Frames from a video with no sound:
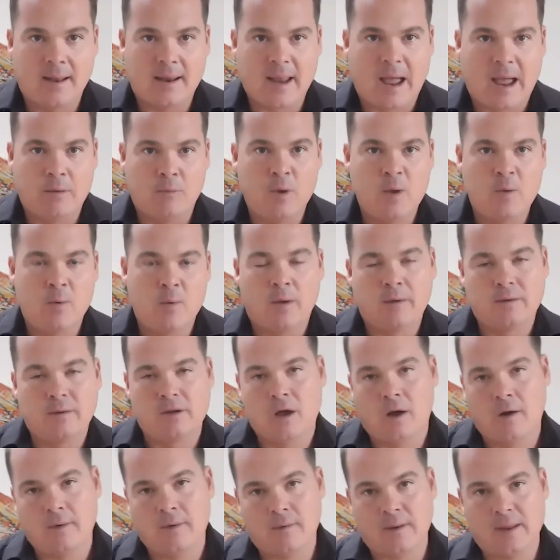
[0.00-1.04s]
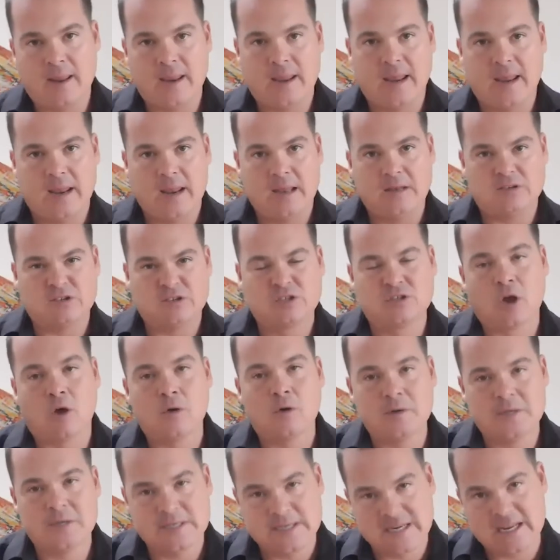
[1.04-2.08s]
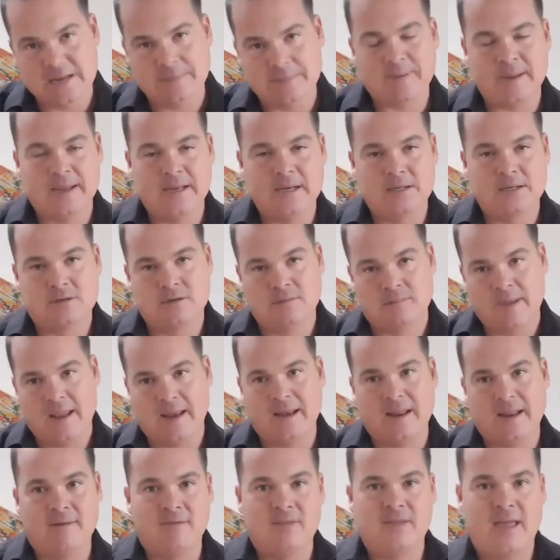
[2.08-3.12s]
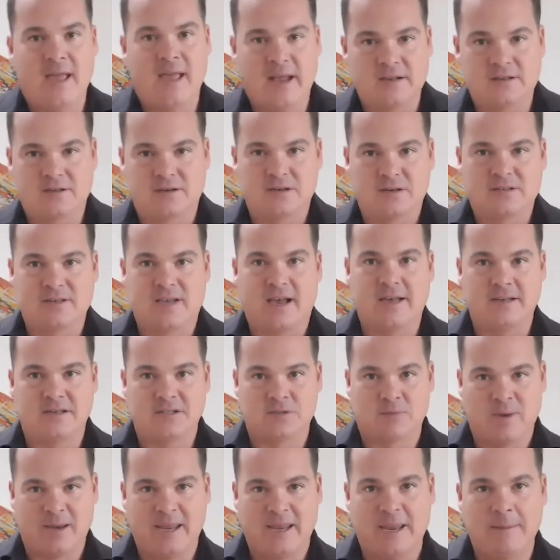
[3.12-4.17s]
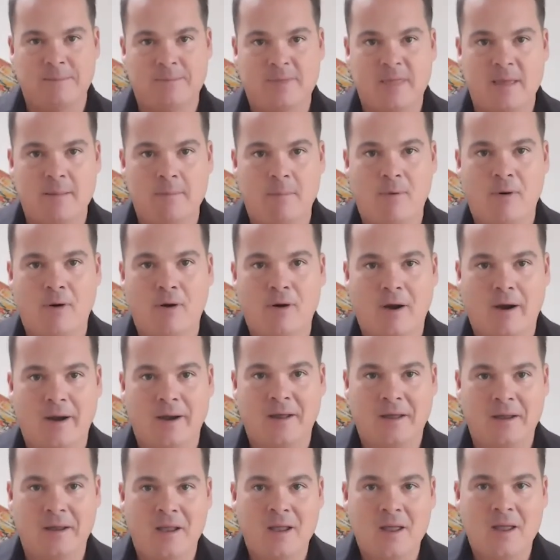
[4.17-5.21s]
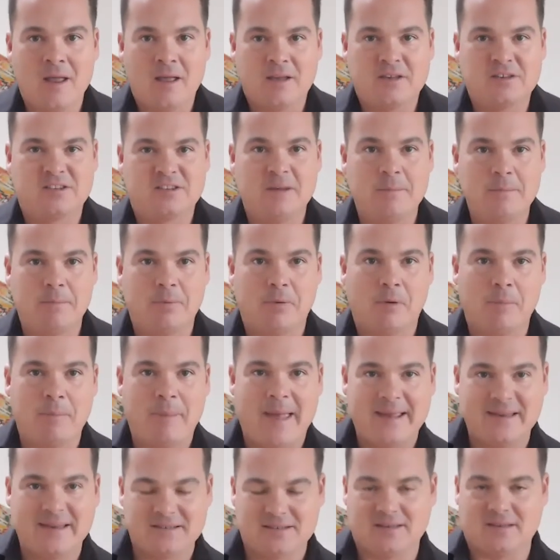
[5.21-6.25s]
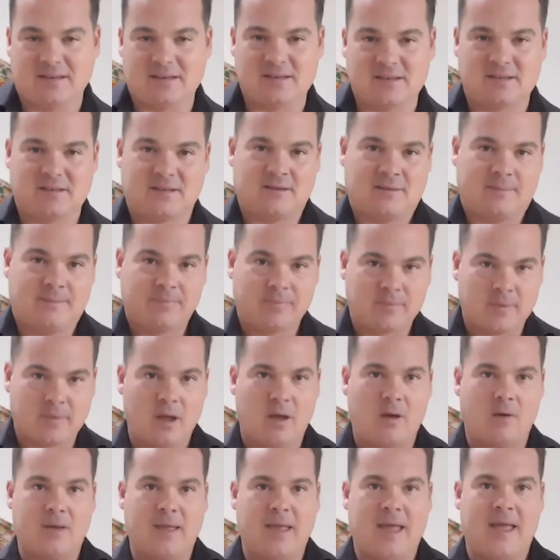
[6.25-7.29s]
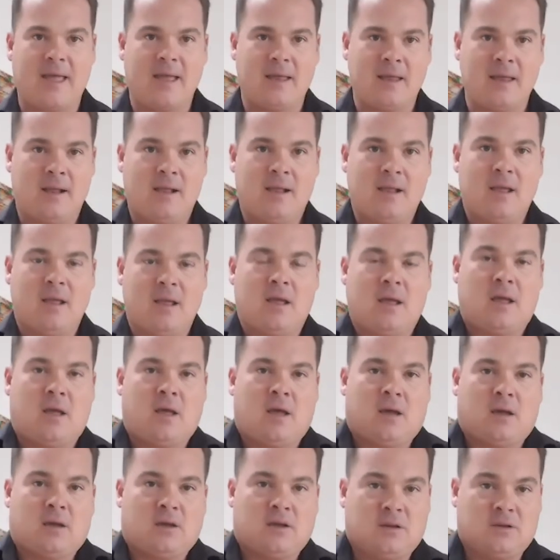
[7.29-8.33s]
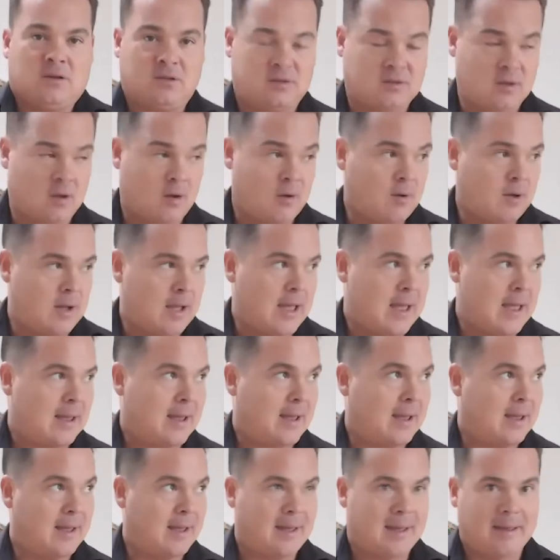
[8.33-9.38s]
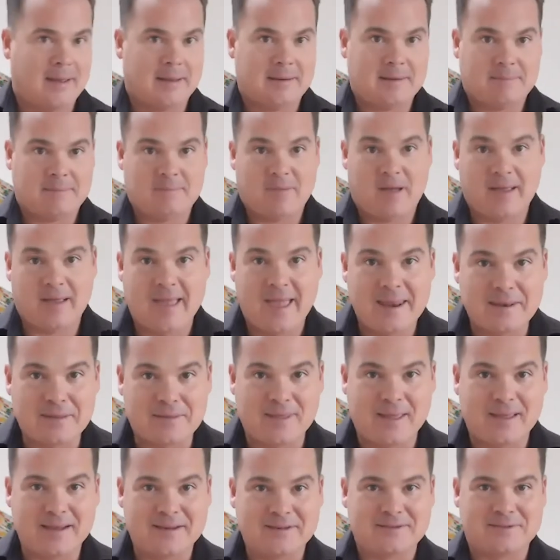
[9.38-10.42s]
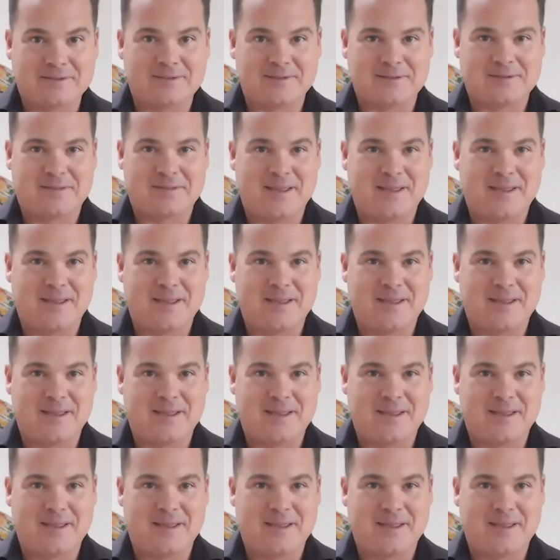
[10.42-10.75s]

we won't go so deep into many of the exercises. We keep them more on a simple basis. Okay? So again, thanks